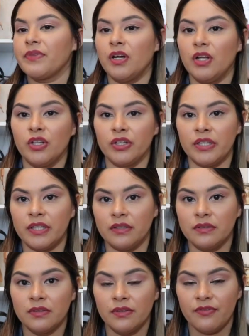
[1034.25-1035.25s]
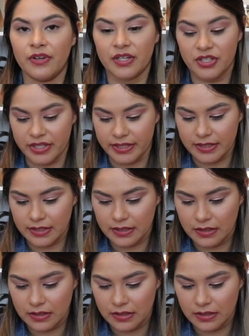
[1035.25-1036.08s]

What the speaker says: alert functions.